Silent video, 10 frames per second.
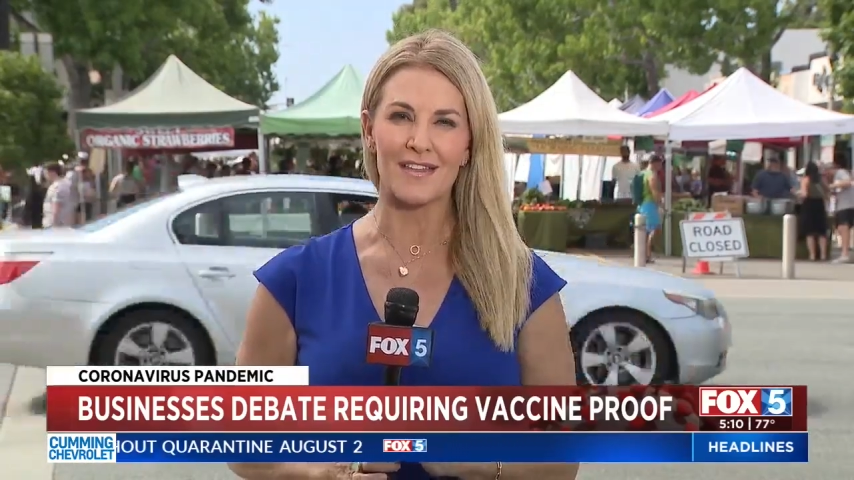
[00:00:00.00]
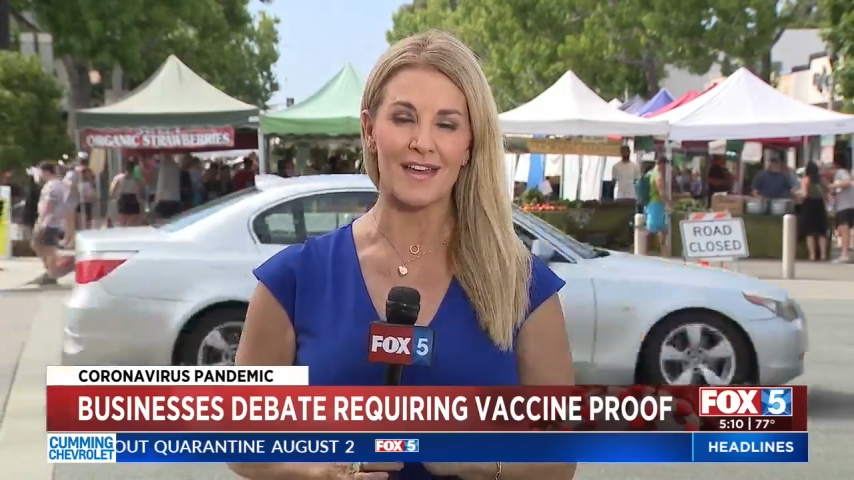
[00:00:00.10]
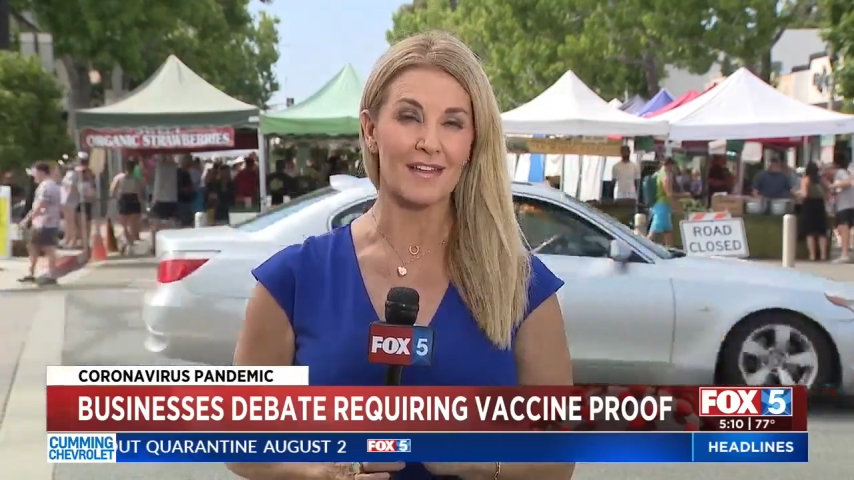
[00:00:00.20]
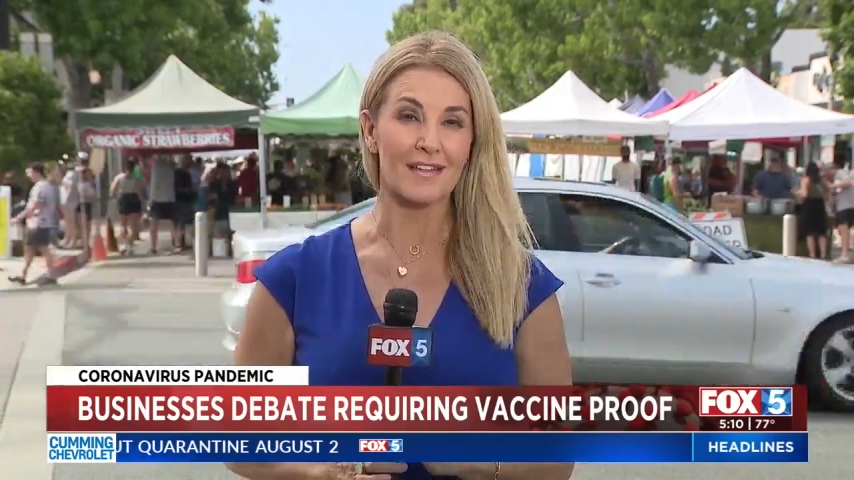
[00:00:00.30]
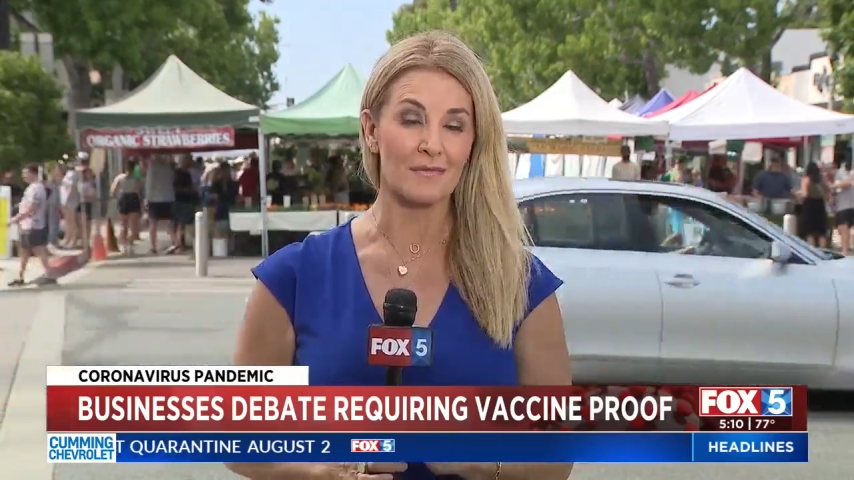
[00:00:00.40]

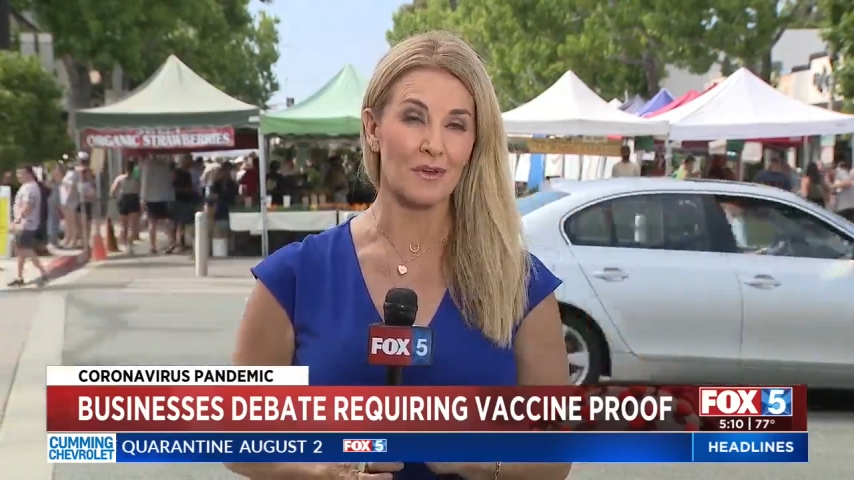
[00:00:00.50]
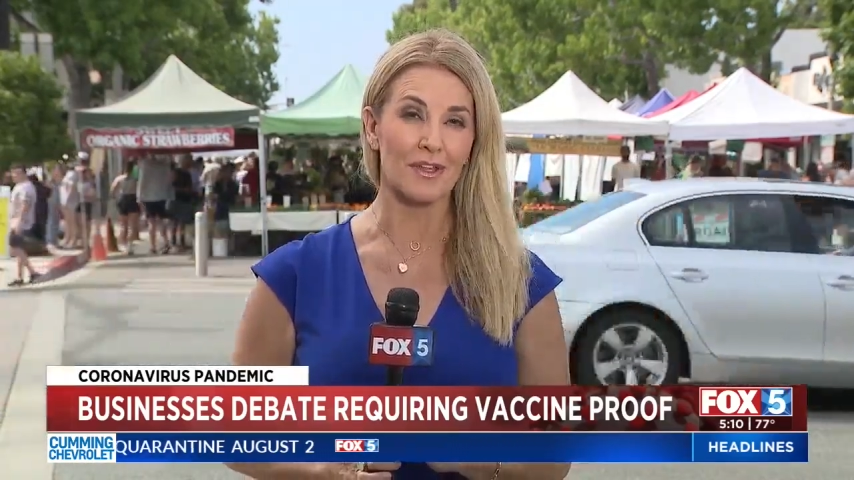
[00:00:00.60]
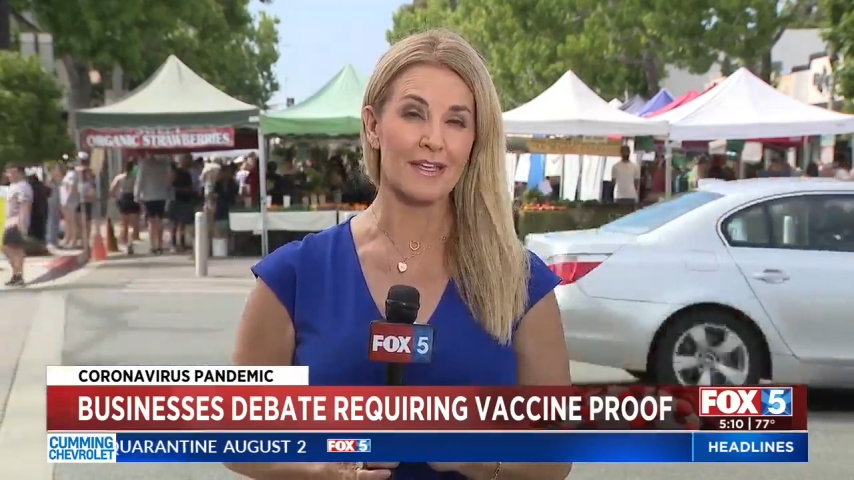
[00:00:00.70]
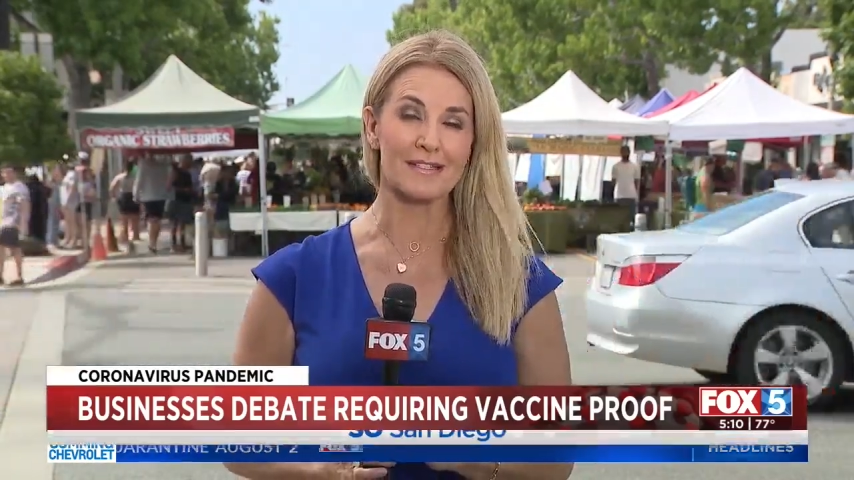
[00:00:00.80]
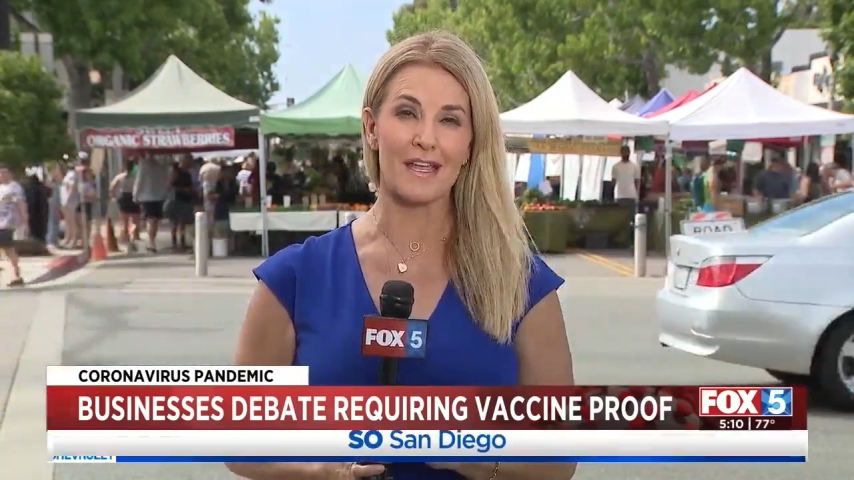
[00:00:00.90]
that it
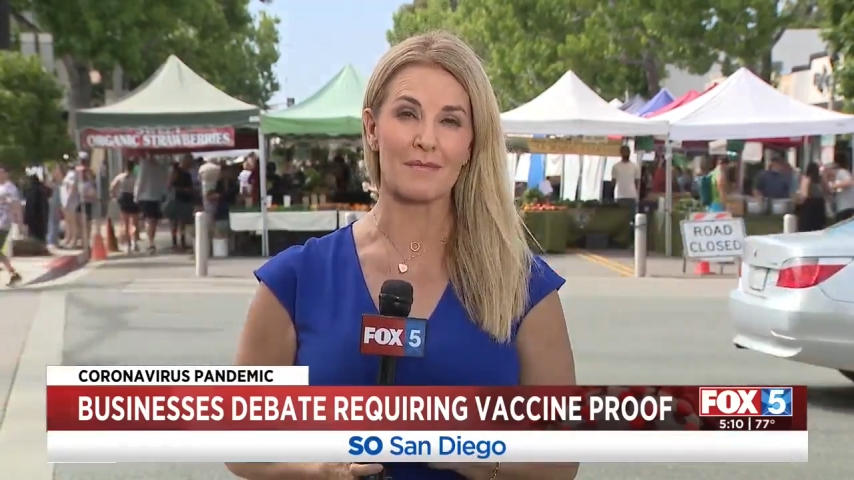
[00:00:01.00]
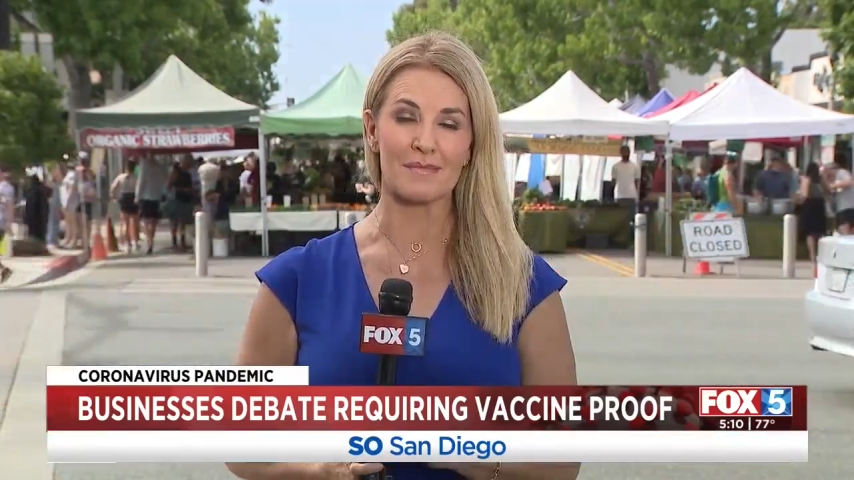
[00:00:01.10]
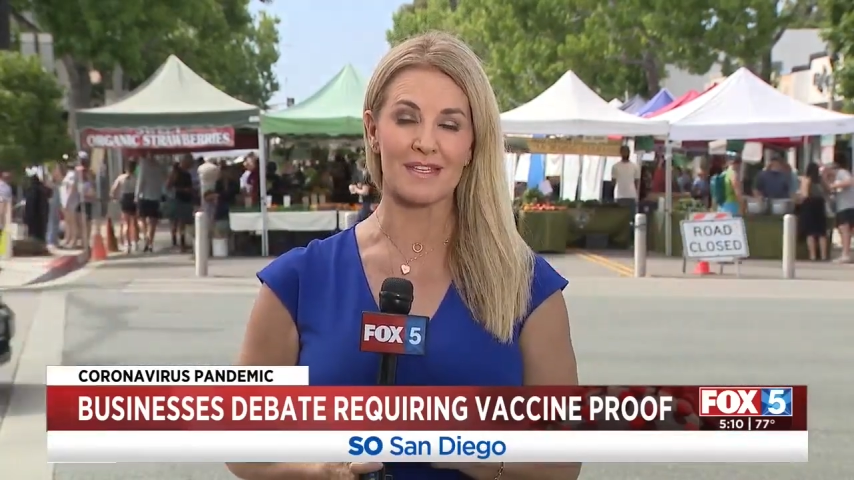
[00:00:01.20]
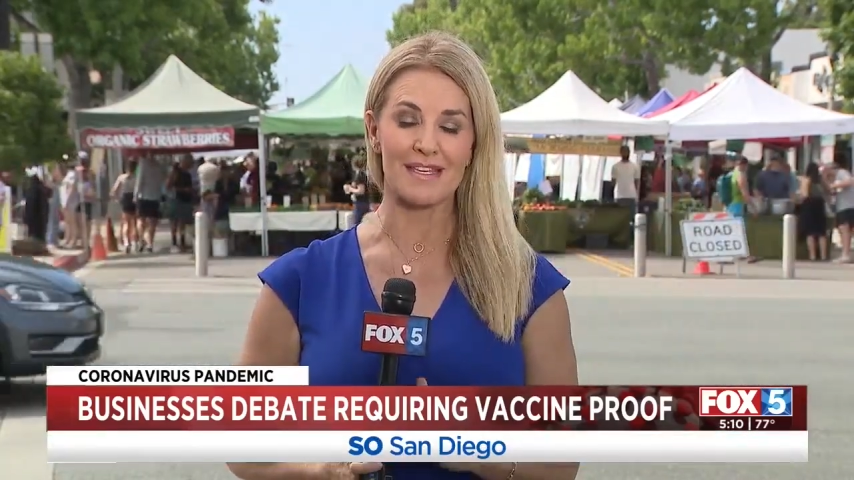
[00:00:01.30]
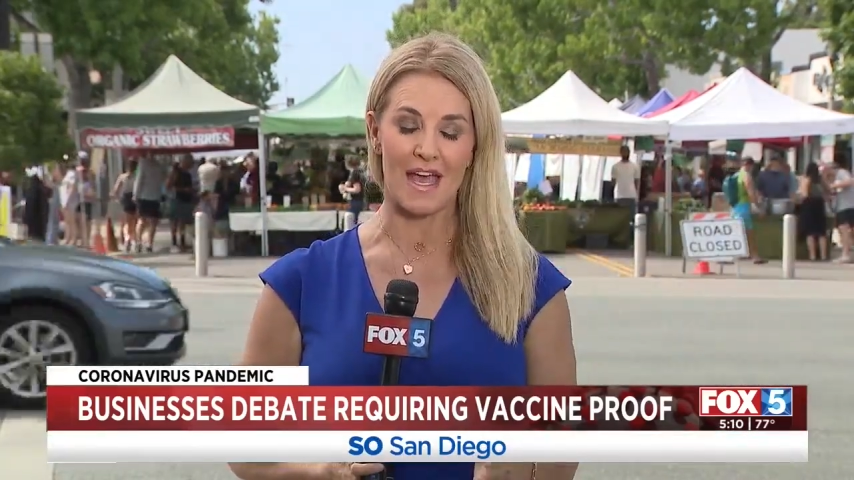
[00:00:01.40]
really is
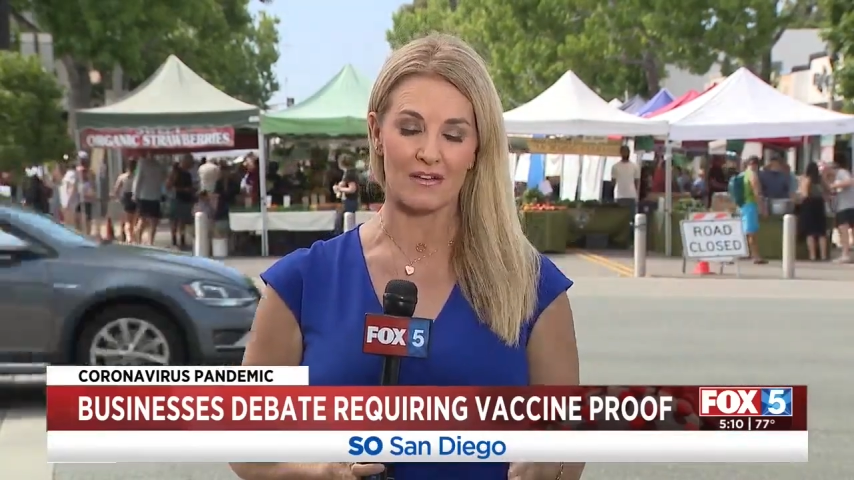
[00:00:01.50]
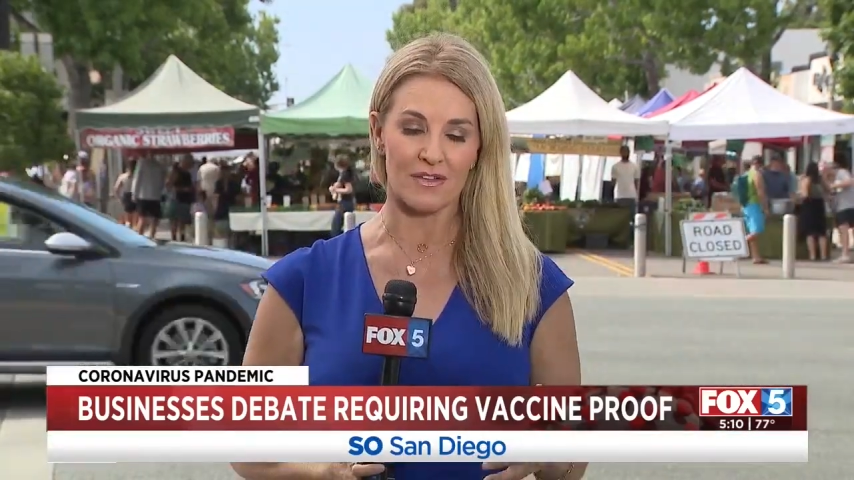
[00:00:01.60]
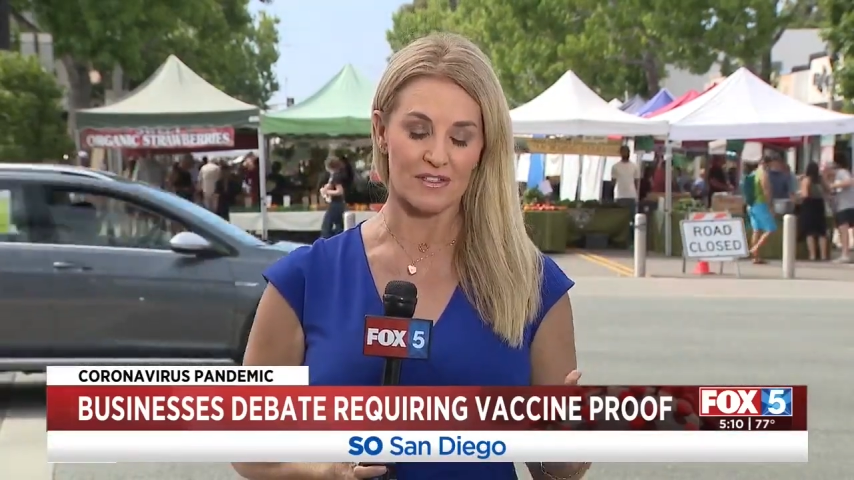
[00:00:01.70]
coming down,